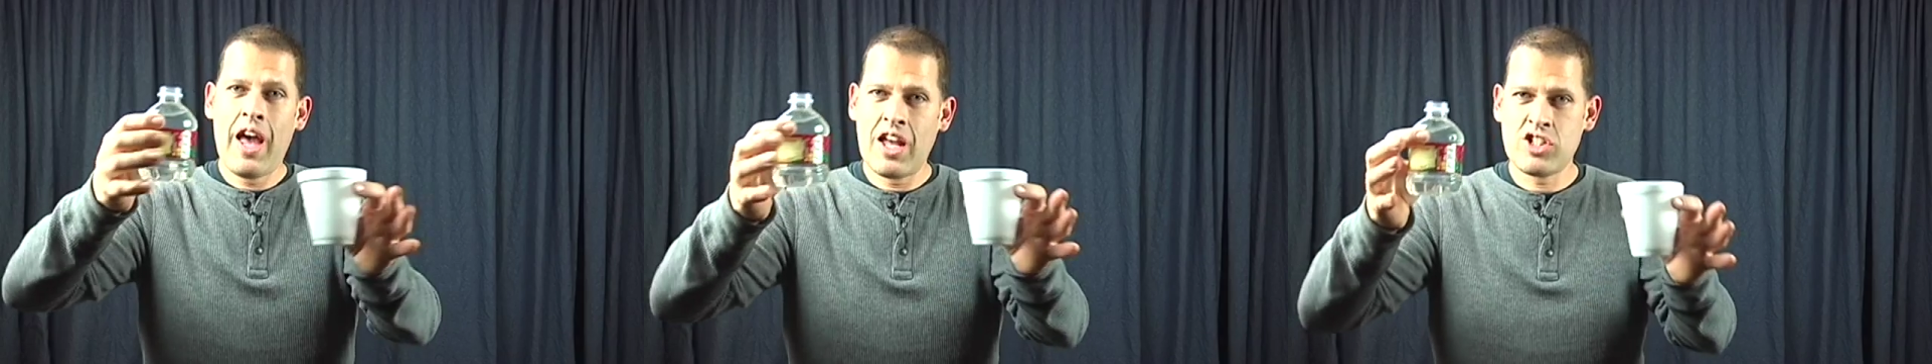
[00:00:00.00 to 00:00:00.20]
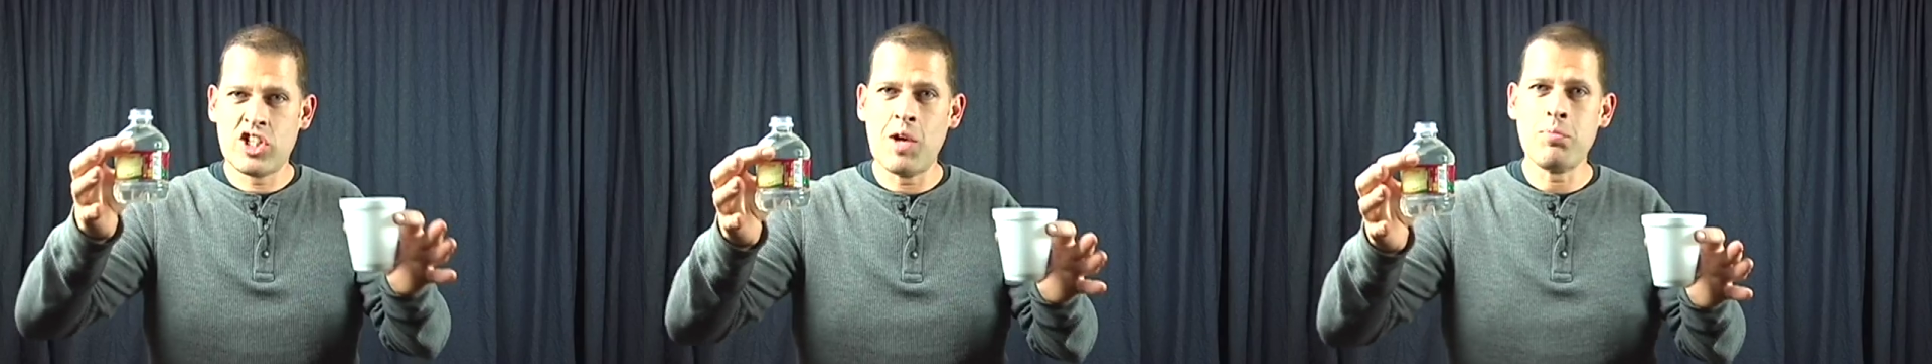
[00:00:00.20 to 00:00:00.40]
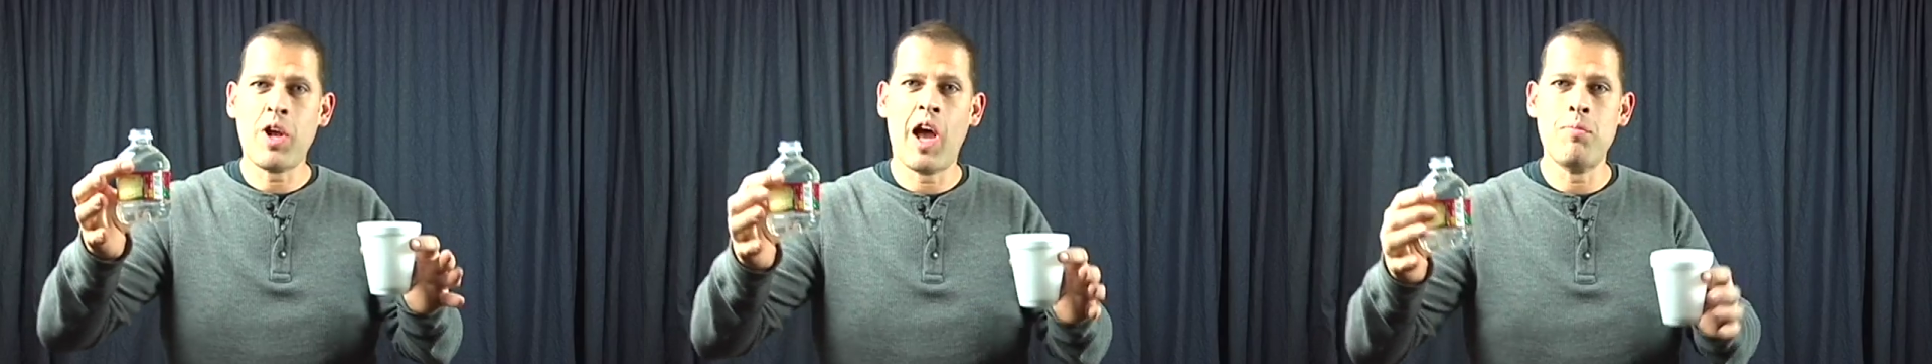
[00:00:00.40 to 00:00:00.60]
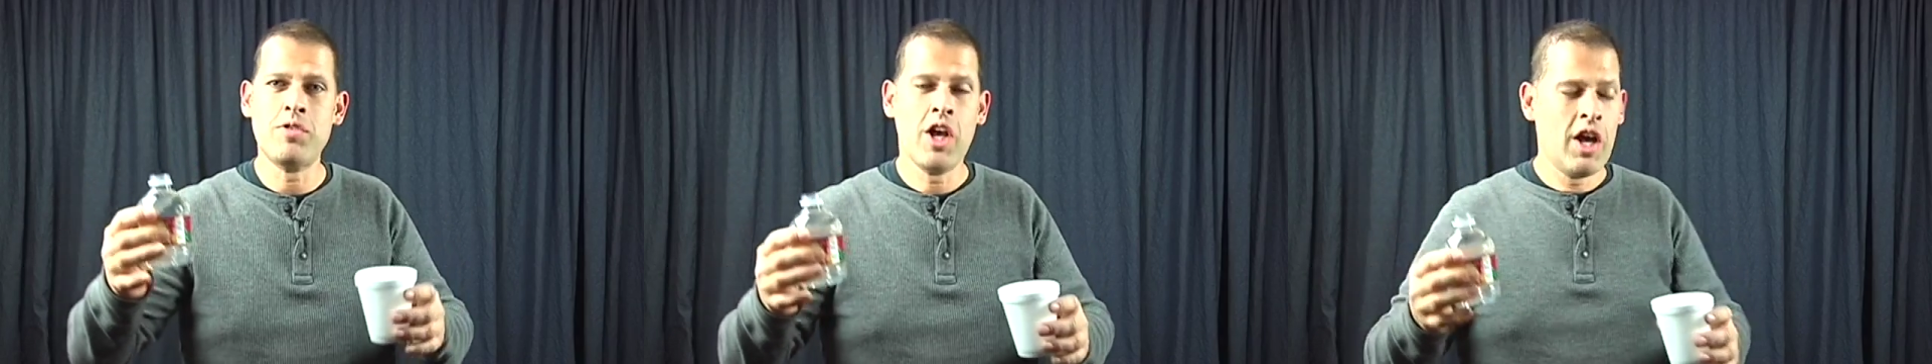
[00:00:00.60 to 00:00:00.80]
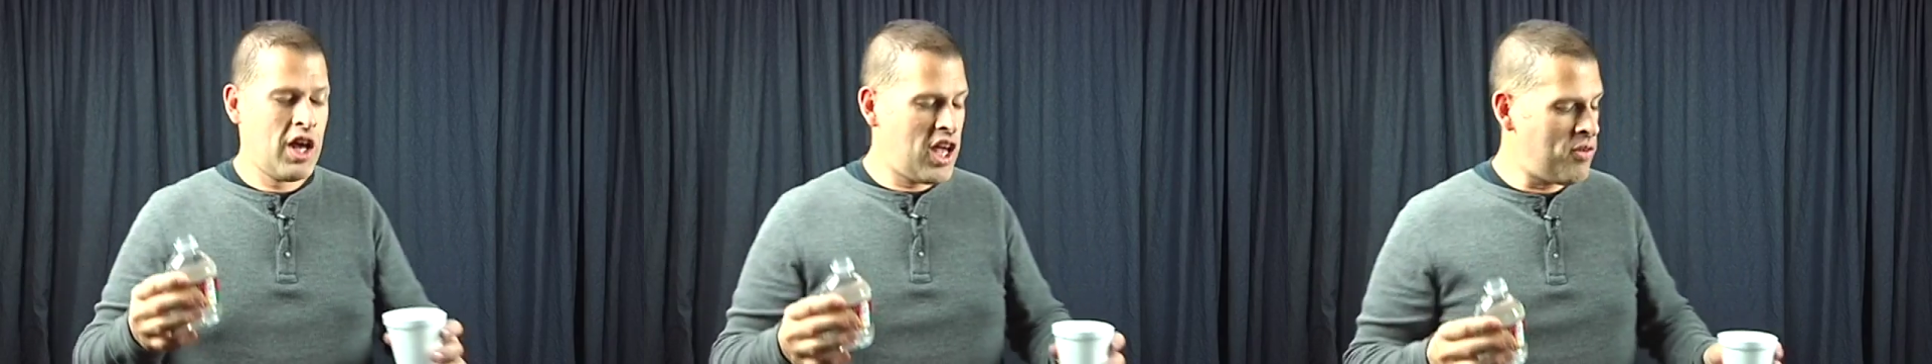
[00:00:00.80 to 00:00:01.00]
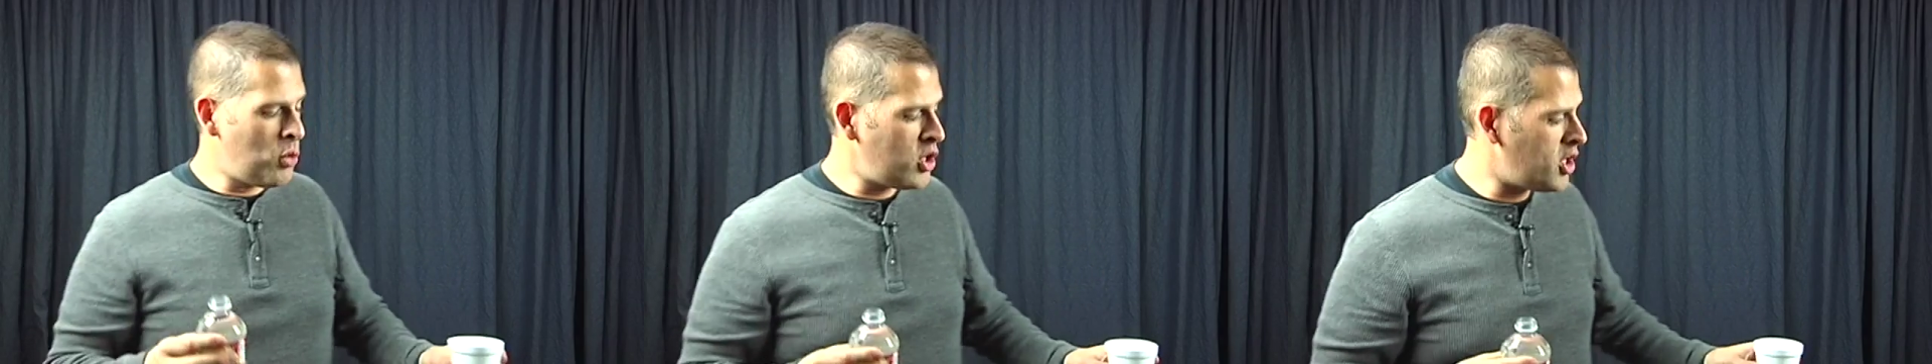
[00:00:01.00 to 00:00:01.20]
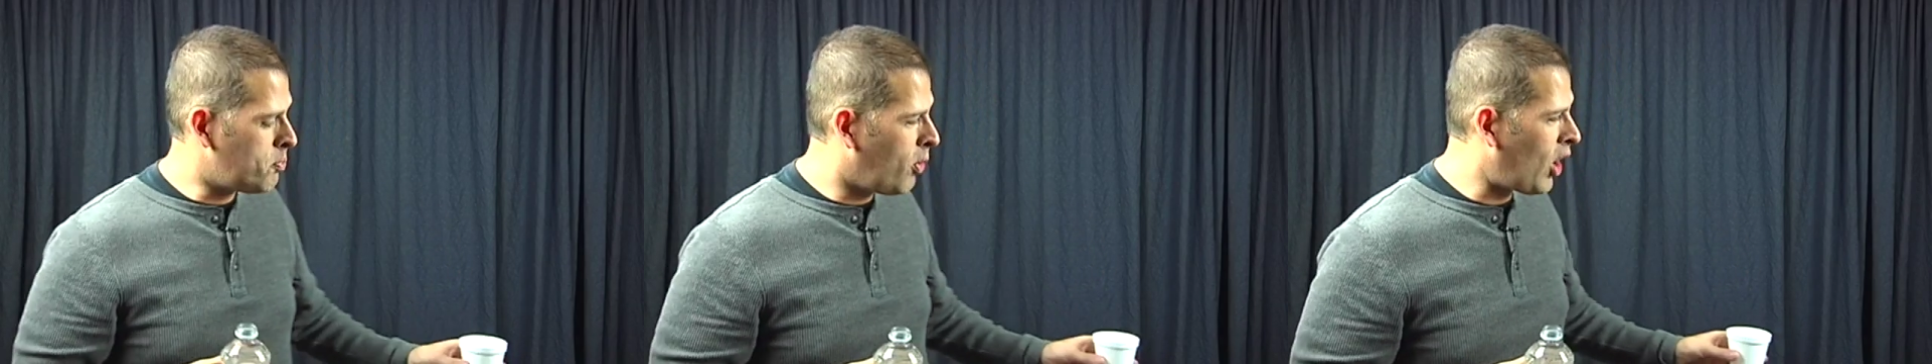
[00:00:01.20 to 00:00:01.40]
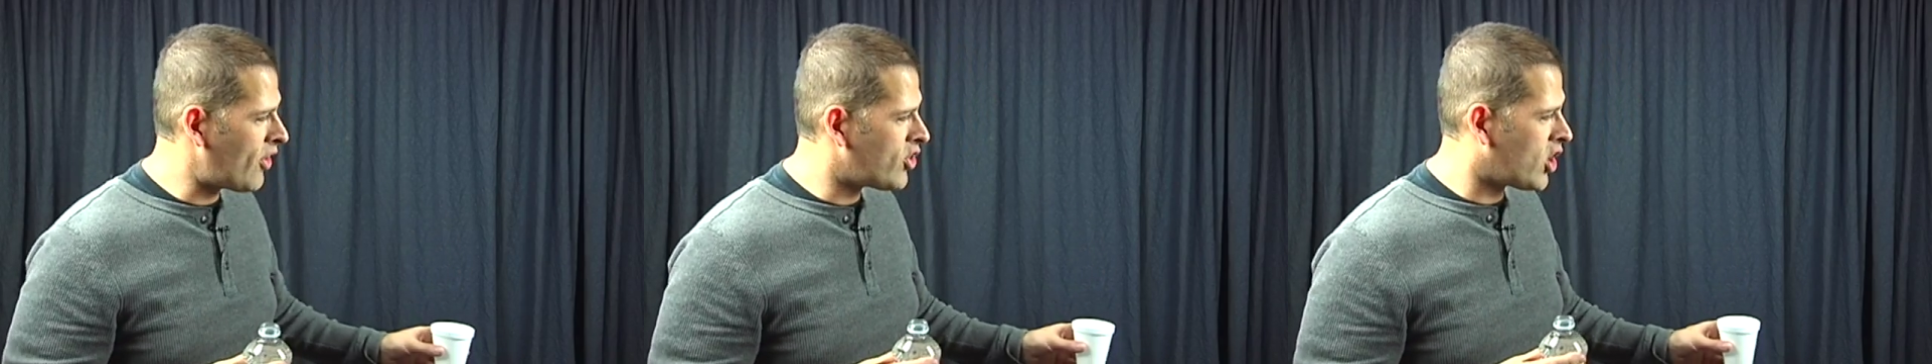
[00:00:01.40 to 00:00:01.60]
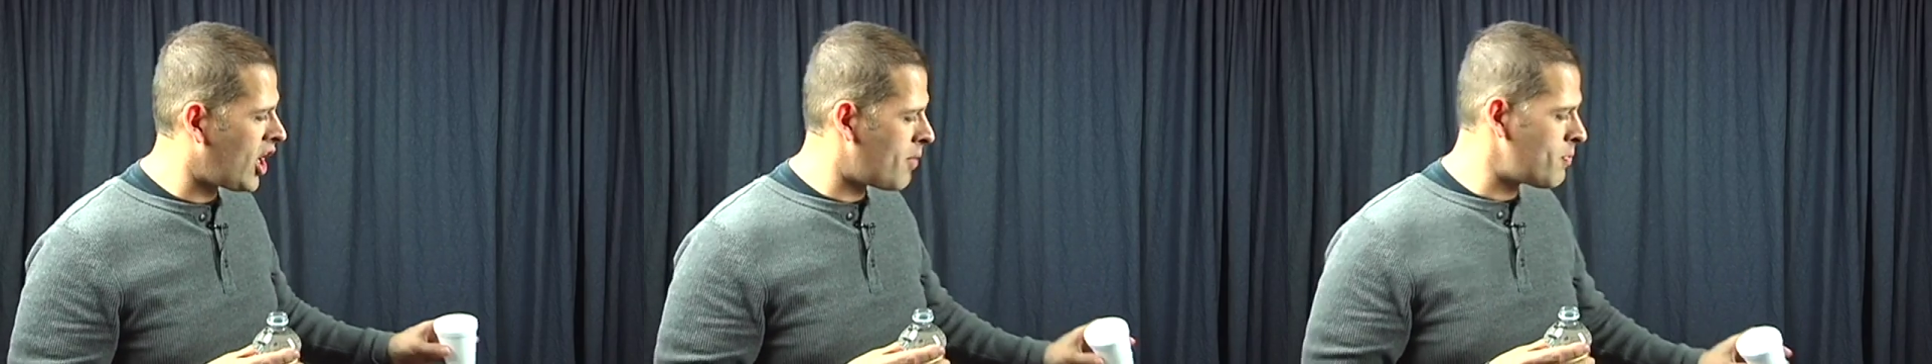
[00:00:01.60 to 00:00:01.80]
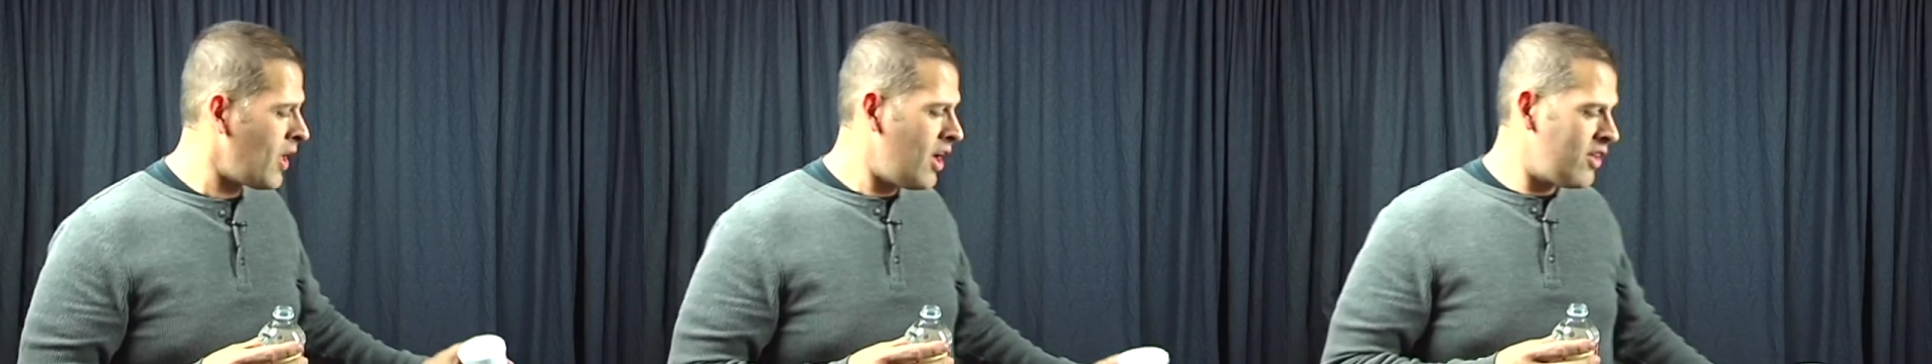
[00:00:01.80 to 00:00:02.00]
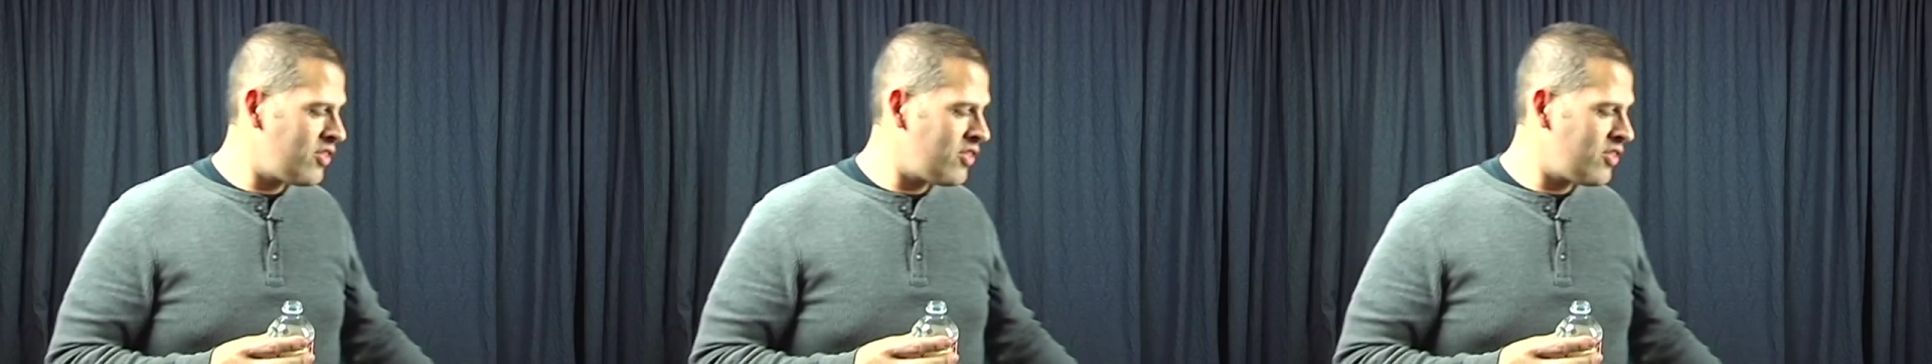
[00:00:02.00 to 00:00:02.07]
And sometimes, even when you pull out the cup,